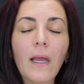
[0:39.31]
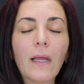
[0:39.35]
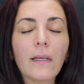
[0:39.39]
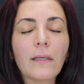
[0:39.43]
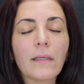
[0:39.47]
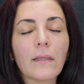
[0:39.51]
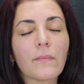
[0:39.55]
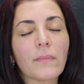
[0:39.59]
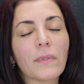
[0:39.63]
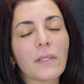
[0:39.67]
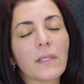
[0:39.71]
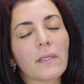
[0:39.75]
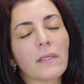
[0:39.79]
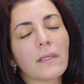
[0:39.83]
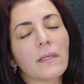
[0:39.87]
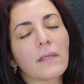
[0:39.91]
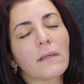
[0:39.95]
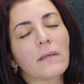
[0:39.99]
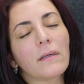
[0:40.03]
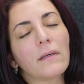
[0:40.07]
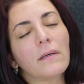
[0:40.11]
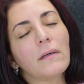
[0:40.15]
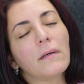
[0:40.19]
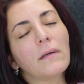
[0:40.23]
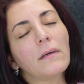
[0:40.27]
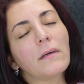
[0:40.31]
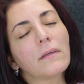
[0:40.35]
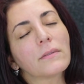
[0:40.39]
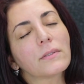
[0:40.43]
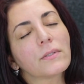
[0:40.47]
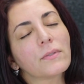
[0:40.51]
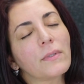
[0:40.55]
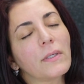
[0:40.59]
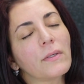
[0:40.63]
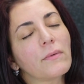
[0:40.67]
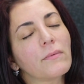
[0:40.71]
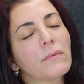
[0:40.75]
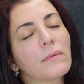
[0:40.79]
And I'm thinking, oh,
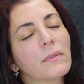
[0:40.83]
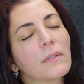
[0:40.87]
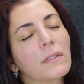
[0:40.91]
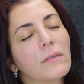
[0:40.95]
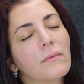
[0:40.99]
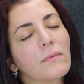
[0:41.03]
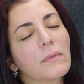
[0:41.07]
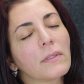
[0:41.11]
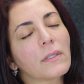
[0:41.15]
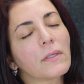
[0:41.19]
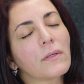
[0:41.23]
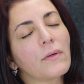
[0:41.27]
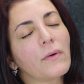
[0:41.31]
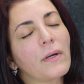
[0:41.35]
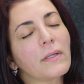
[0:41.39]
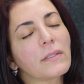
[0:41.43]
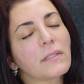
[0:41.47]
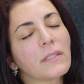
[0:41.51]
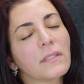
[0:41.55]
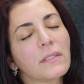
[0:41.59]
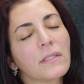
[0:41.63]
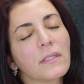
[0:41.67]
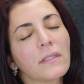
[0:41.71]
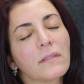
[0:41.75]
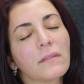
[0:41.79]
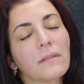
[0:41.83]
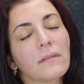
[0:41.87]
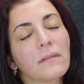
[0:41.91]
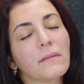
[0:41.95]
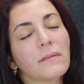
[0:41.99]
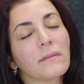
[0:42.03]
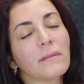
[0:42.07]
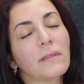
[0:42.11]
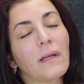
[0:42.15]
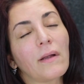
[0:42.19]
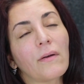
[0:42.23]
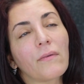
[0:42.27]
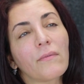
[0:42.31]
do I really want to go out to
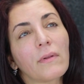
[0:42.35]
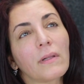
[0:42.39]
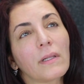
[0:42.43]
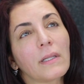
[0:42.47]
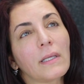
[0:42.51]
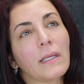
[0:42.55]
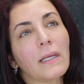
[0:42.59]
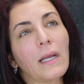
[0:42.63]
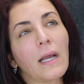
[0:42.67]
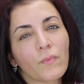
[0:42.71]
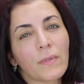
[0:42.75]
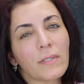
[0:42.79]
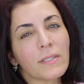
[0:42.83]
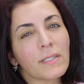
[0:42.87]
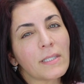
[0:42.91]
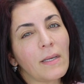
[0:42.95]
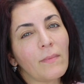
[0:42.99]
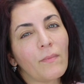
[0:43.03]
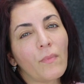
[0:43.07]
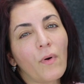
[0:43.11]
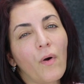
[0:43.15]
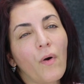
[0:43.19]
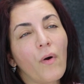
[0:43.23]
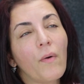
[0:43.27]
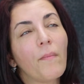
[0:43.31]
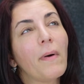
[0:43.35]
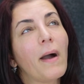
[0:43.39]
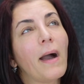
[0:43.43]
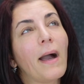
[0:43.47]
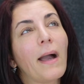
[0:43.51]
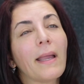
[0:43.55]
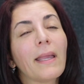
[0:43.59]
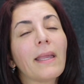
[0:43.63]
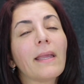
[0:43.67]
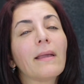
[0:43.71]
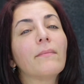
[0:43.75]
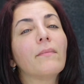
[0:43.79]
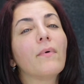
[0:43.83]
dinner? Not really. Once I'm home,
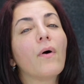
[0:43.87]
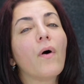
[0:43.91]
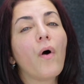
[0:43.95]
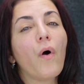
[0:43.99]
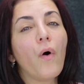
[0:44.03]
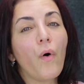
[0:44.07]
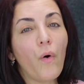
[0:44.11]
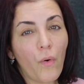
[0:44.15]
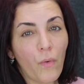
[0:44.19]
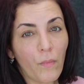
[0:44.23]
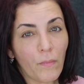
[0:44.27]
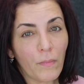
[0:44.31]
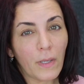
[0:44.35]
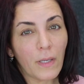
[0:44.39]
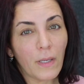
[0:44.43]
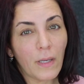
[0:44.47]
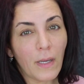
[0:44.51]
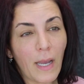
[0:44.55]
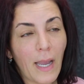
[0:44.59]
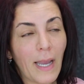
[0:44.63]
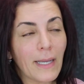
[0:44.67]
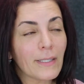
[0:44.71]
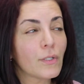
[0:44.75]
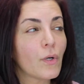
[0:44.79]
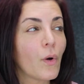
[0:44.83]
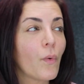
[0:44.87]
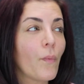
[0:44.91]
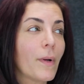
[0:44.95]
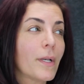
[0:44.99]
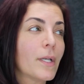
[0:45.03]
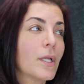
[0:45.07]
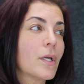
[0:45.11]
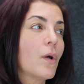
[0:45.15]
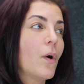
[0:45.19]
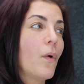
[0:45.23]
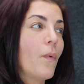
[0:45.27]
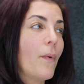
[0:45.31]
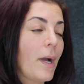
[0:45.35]
I am home. I don't
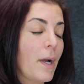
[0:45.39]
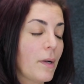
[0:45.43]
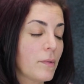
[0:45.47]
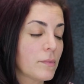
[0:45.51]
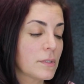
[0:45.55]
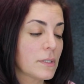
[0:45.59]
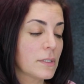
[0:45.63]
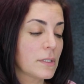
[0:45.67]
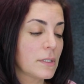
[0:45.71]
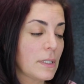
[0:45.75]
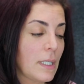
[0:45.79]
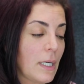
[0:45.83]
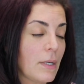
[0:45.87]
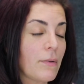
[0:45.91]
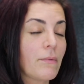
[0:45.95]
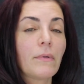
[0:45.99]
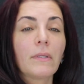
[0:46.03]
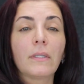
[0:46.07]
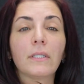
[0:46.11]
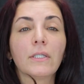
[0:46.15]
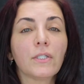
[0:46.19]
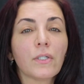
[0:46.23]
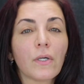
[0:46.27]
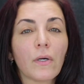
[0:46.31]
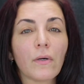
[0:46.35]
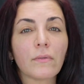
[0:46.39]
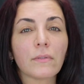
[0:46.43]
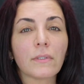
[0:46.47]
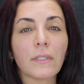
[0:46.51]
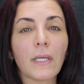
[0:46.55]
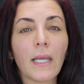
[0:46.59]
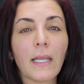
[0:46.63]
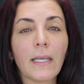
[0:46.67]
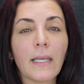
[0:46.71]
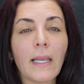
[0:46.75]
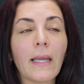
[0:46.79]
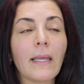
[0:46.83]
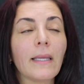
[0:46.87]
want to go out. I really don't.
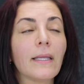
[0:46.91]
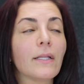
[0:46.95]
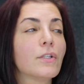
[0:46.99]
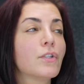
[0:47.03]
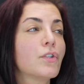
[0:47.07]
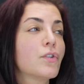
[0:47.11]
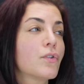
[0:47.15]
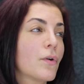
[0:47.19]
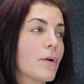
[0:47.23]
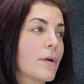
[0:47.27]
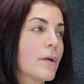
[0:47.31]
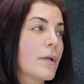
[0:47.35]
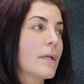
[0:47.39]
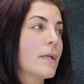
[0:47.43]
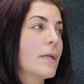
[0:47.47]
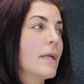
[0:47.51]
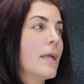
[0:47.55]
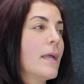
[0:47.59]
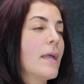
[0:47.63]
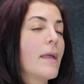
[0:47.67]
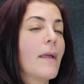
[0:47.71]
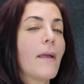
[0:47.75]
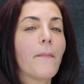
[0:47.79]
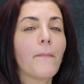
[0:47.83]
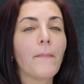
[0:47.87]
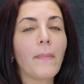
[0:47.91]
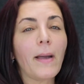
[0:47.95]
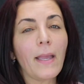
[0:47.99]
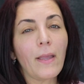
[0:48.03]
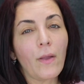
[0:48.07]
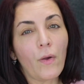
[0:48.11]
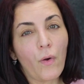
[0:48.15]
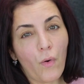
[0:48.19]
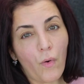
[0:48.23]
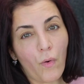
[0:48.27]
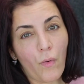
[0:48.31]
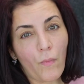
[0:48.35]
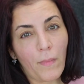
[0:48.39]
And I enjoy my
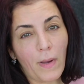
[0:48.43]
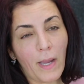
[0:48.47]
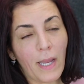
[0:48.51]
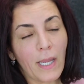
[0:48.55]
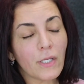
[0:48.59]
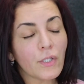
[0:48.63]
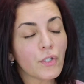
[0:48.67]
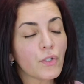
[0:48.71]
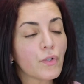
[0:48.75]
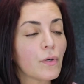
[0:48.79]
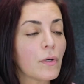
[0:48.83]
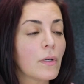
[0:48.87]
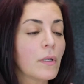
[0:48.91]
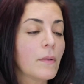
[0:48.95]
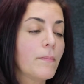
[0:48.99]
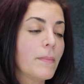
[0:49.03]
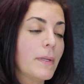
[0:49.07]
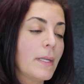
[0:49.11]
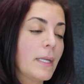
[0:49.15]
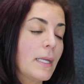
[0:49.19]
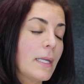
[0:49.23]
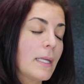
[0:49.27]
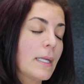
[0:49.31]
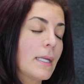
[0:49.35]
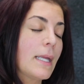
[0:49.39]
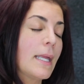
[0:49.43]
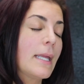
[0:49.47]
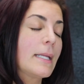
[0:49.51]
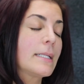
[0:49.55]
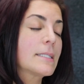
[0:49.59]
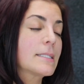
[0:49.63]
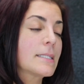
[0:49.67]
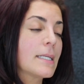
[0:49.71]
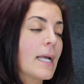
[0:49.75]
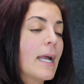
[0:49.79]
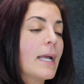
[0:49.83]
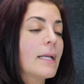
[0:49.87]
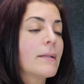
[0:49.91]
home. I enjoy being
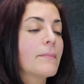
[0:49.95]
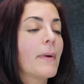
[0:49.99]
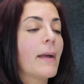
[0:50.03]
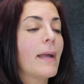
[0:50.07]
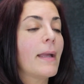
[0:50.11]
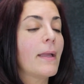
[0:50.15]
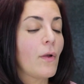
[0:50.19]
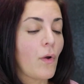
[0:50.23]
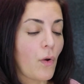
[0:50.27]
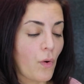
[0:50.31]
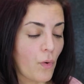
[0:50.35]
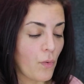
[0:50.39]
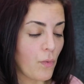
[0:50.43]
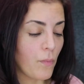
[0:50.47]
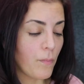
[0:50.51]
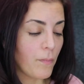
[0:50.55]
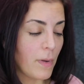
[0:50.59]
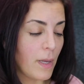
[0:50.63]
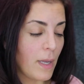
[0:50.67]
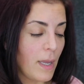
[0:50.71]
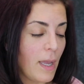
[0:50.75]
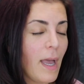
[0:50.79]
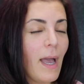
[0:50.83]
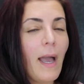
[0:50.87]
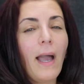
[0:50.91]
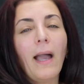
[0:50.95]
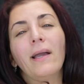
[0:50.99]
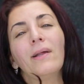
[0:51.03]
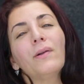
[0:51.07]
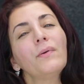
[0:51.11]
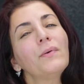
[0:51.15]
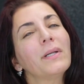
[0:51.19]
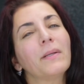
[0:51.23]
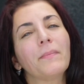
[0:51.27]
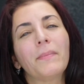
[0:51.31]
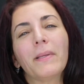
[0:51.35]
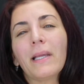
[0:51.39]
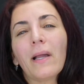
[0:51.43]
inside my home. I
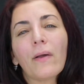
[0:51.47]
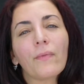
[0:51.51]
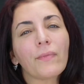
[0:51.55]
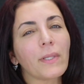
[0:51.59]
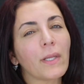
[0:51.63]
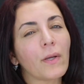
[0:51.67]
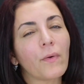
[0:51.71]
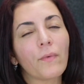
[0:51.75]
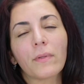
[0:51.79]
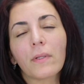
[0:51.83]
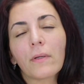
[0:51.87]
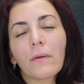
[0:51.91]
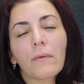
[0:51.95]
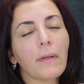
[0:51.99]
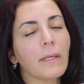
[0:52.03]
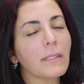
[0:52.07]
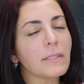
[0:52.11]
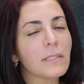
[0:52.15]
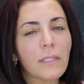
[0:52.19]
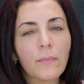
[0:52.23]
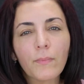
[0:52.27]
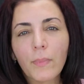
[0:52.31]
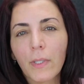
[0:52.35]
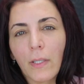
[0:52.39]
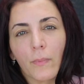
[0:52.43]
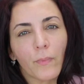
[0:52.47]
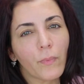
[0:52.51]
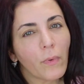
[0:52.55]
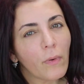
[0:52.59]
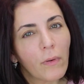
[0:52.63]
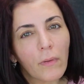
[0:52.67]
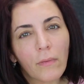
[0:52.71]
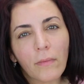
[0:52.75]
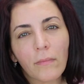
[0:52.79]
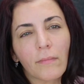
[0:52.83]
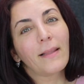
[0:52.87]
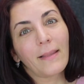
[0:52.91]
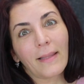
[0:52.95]
don't want to be out there with the crazy
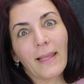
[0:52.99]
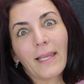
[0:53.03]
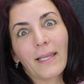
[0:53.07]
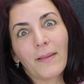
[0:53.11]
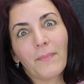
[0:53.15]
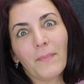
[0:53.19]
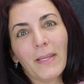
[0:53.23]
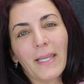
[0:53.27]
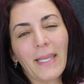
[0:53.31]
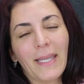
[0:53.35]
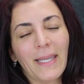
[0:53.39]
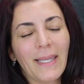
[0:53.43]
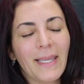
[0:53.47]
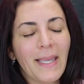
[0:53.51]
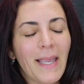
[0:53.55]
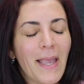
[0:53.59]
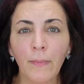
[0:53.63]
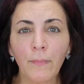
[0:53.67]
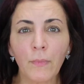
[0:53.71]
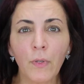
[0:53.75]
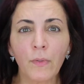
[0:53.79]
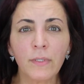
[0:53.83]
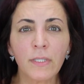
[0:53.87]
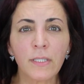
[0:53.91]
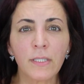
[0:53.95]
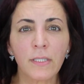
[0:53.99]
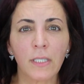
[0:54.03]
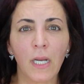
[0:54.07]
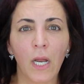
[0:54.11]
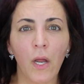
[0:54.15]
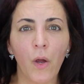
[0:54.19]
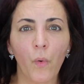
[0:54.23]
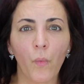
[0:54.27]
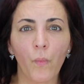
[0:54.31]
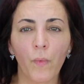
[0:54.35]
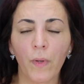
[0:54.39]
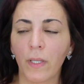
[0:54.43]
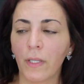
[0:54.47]
people like me. I'm going to
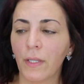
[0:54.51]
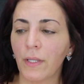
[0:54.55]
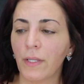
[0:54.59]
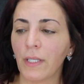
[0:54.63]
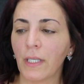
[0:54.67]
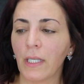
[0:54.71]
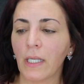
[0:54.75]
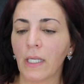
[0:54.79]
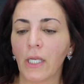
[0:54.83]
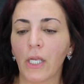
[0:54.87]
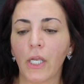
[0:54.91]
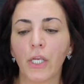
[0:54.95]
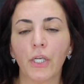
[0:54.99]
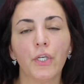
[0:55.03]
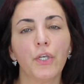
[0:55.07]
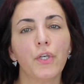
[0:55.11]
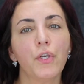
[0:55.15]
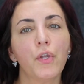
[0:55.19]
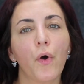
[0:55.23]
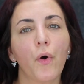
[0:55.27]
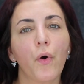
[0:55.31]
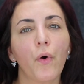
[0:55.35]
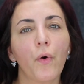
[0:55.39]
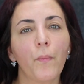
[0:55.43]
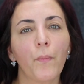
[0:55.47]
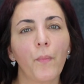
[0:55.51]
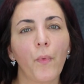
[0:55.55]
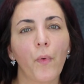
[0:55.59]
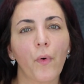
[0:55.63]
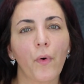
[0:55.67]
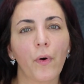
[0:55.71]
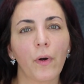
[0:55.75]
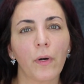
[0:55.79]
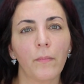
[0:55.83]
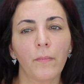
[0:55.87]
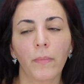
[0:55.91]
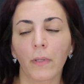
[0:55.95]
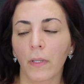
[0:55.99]
start with the No
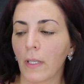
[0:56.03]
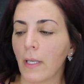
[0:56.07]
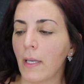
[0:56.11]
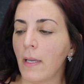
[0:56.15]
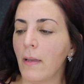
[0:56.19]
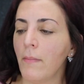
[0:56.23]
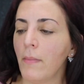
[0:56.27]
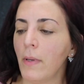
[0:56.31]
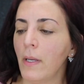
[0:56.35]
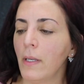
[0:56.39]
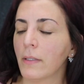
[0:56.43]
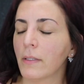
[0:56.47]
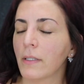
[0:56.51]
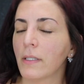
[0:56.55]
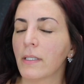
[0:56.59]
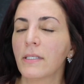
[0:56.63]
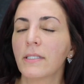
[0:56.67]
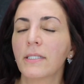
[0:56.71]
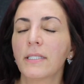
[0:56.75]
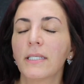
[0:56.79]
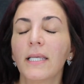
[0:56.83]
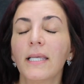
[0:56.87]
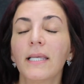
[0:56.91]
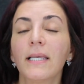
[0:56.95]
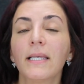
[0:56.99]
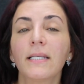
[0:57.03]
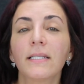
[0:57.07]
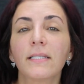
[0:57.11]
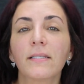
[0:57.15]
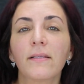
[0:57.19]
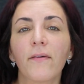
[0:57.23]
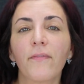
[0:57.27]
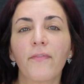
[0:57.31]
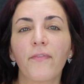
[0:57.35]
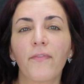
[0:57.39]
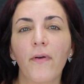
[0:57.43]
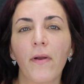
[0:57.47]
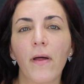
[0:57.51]
Problem. This
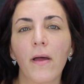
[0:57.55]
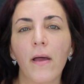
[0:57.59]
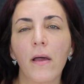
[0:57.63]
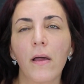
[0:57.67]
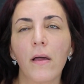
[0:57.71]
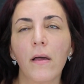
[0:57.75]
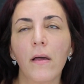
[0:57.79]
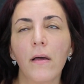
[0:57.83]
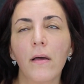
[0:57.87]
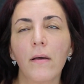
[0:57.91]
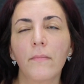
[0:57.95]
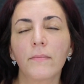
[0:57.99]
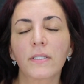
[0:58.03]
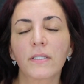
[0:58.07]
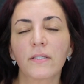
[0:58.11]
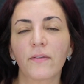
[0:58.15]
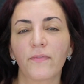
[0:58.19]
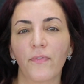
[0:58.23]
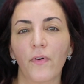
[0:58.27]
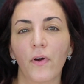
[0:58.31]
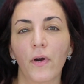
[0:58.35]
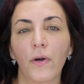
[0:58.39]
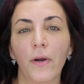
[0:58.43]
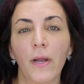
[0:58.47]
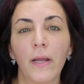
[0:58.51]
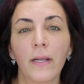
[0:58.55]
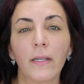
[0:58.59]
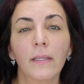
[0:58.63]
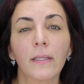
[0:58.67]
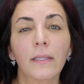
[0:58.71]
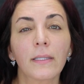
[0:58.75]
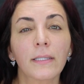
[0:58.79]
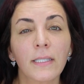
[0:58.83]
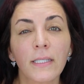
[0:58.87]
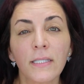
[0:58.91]
is from Sephora.